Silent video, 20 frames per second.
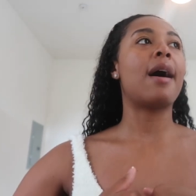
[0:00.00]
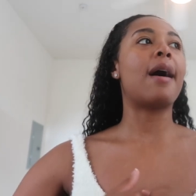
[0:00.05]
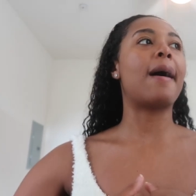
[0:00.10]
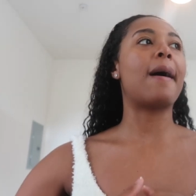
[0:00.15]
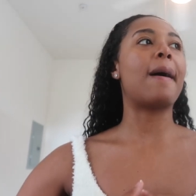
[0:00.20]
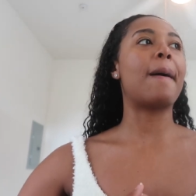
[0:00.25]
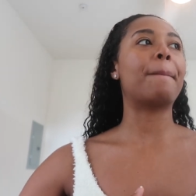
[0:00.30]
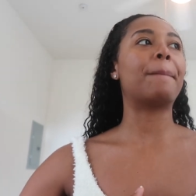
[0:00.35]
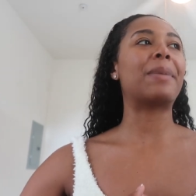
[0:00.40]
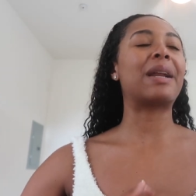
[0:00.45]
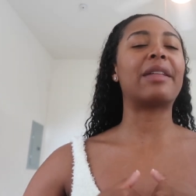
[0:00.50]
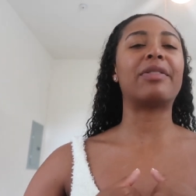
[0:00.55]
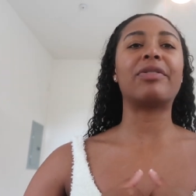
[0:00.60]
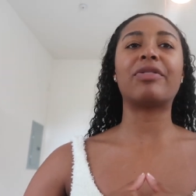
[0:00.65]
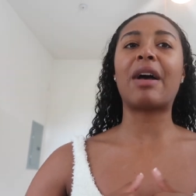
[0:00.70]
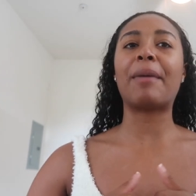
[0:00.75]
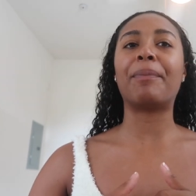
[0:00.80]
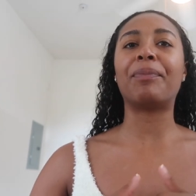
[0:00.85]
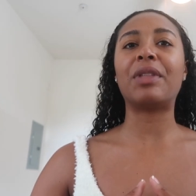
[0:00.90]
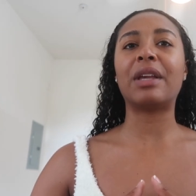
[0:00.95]
Um, but I,
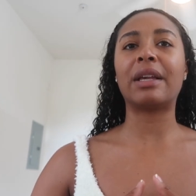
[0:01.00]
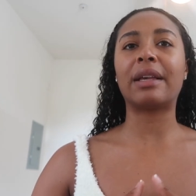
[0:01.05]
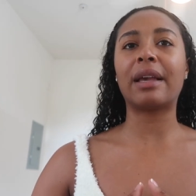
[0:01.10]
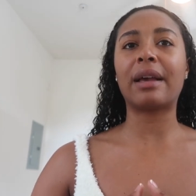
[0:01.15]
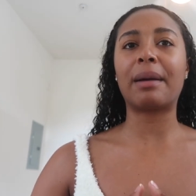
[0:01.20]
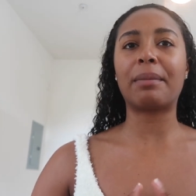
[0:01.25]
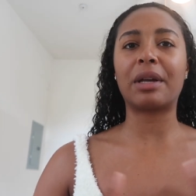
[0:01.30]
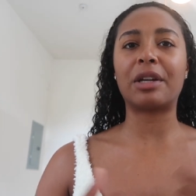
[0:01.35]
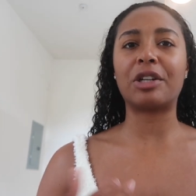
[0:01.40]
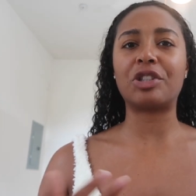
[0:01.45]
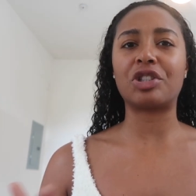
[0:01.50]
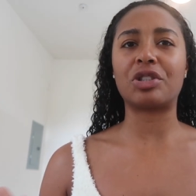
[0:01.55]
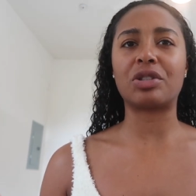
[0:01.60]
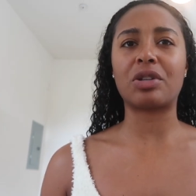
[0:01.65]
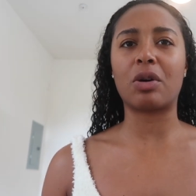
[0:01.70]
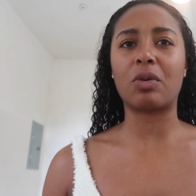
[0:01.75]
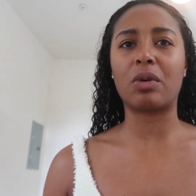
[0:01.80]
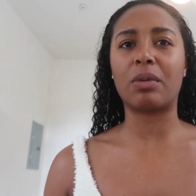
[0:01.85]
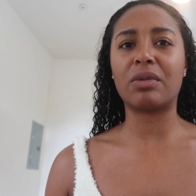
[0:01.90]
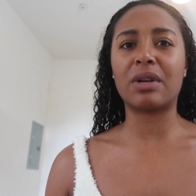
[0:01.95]
am thinking I'm gonna just
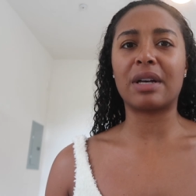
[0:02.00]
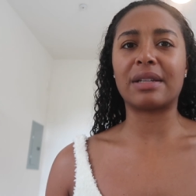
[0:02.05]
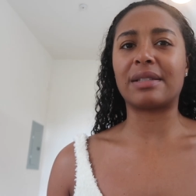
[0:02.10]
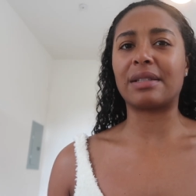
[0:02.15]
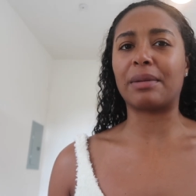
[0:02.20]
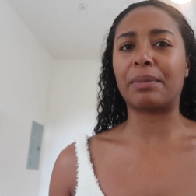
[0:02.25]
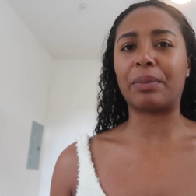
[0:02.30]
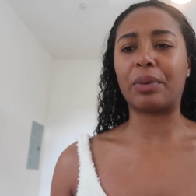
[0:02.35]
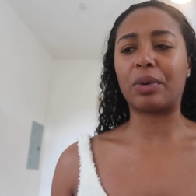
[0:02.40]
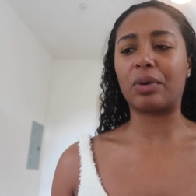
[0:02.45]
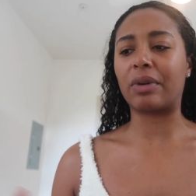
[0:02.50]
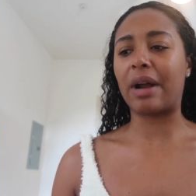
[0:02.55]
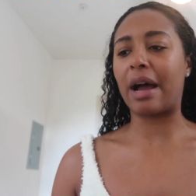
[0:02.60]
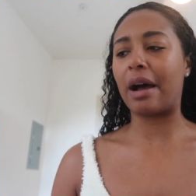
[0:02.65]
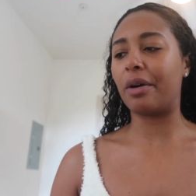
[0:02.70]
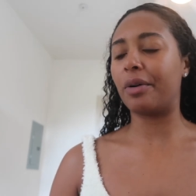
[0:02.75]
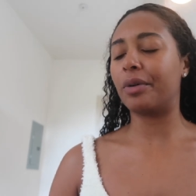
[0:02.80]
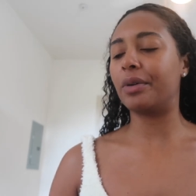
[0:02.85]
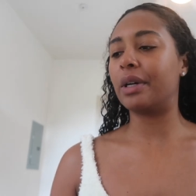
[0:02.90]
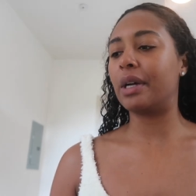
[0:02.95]
go a simple
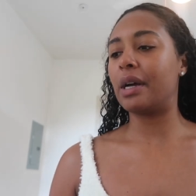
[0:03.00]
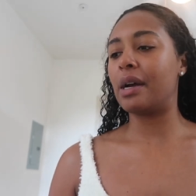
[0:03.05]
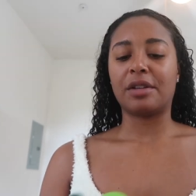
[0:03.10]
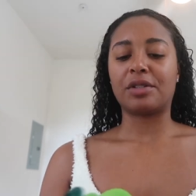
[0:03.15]
route.